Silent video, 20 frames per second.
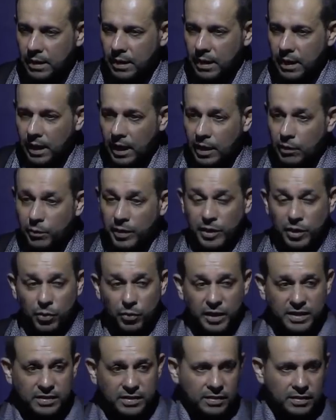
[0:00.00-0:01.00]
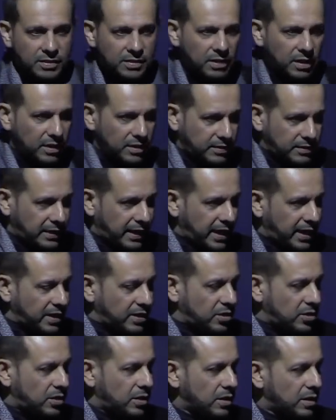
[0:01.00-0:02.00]
And when you reach the third
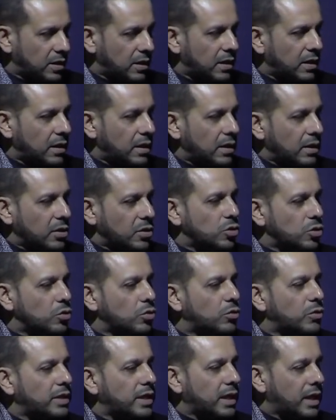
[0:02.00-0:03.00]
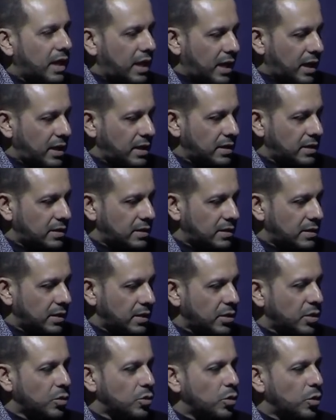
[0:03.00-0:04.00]
stage, you realize
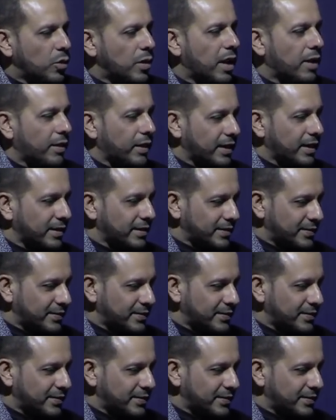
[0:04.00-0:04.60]
you know nothing.